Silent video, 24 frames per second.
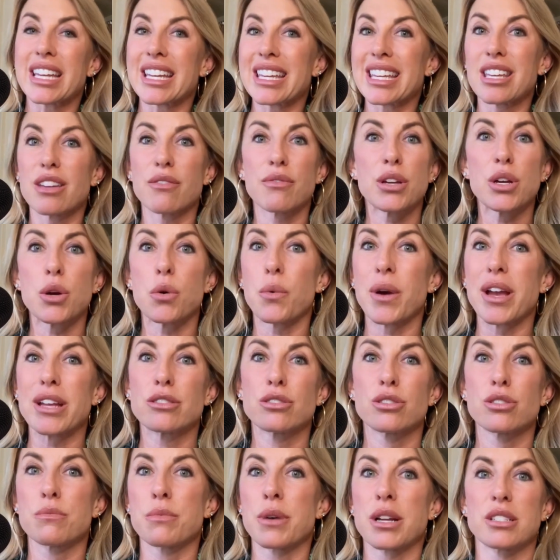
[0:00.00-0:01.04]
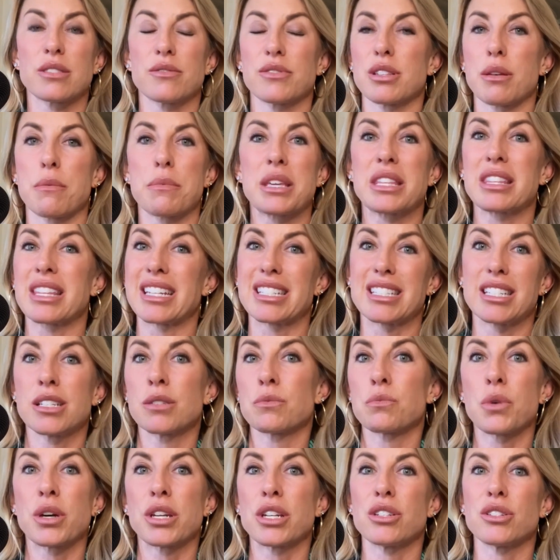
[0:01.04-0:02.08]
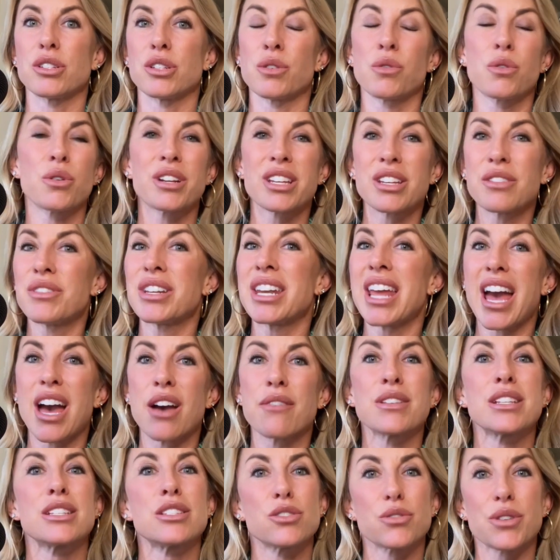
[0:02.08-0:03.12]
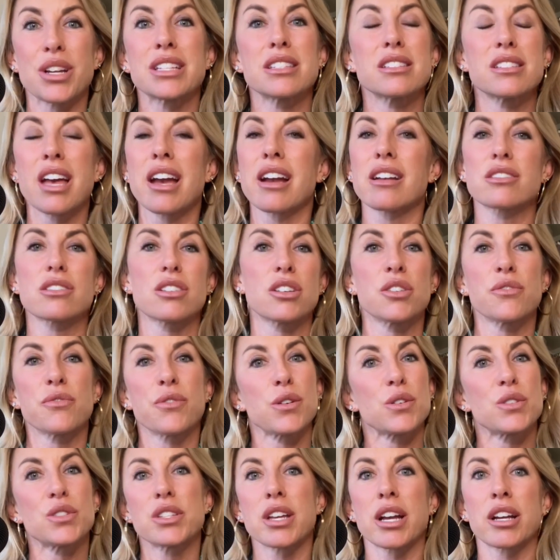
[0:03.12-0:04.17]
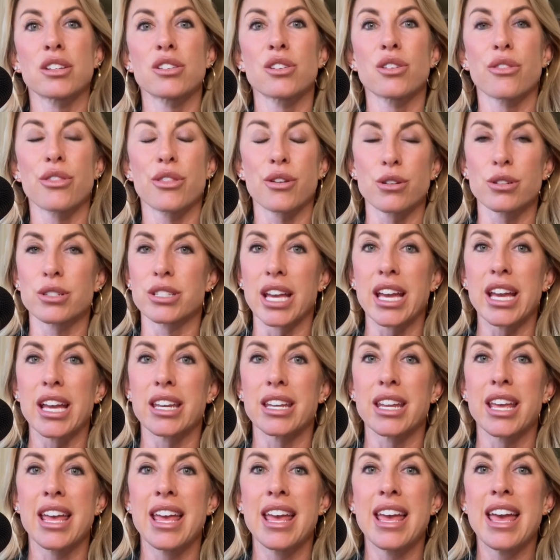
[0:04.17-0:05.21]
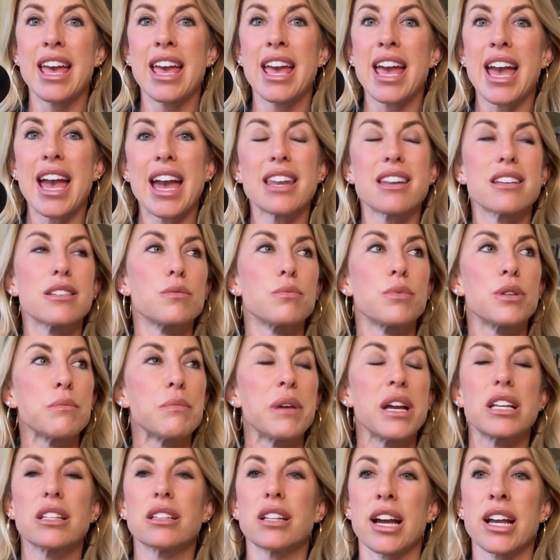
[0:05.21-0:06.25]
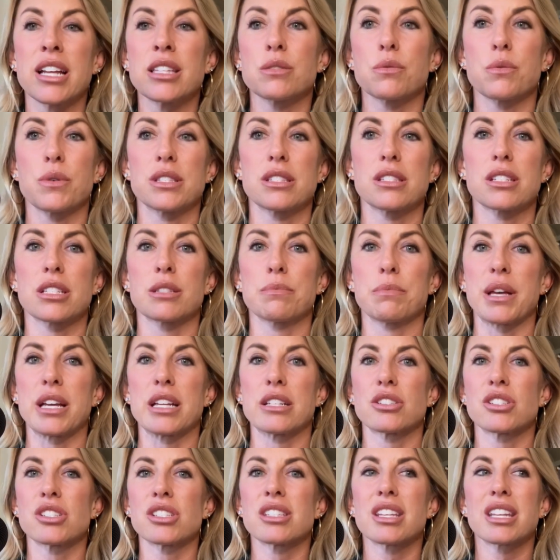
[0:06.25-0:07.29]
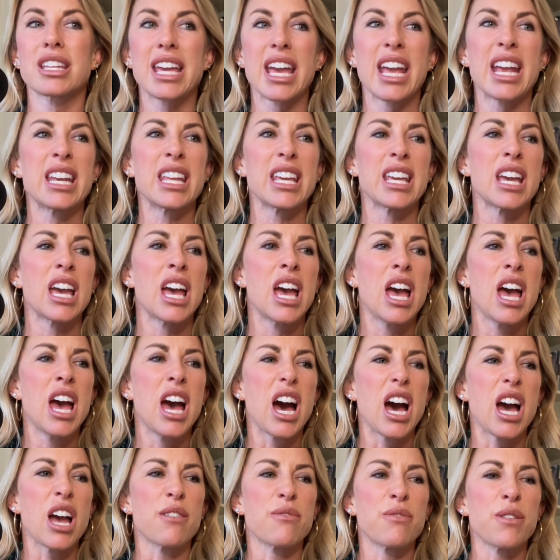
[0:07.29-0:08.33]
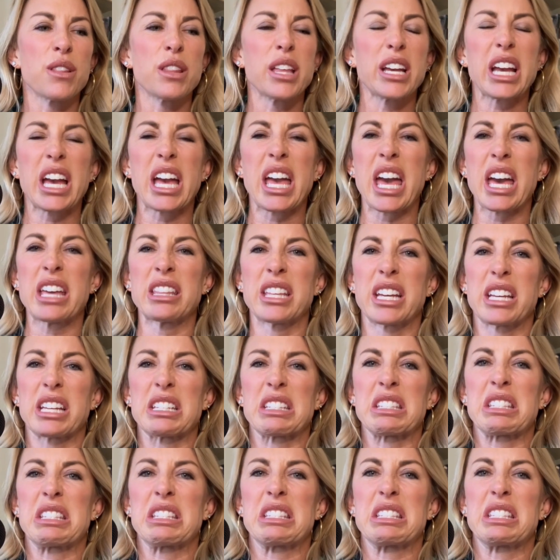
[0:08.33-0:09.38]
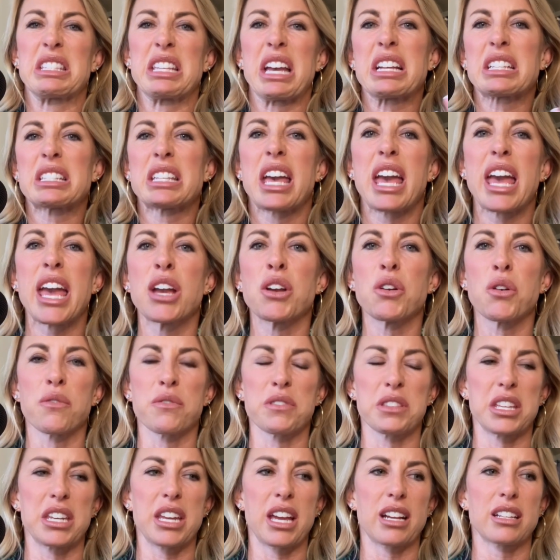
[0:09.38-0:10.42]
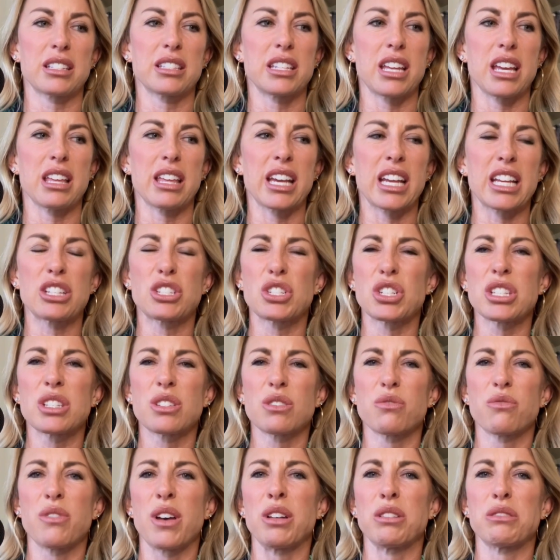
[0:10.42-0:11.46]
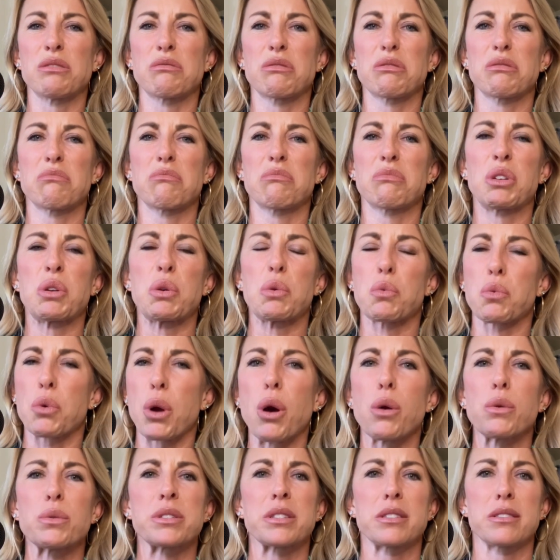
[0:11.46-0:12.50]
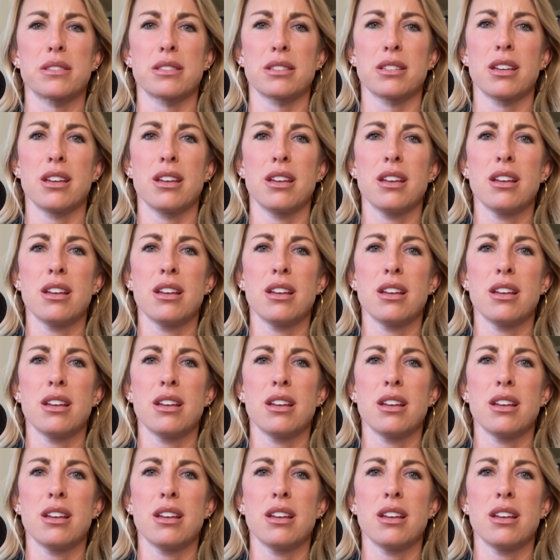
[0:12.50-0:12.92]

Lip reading: giving away too much of something they didn't want to do, or even having straight sex on a first, second, or third date. And as one of my clients once explained, she said, Katy, I felt like I had like a sex hangover the next day. Like it just felt gross.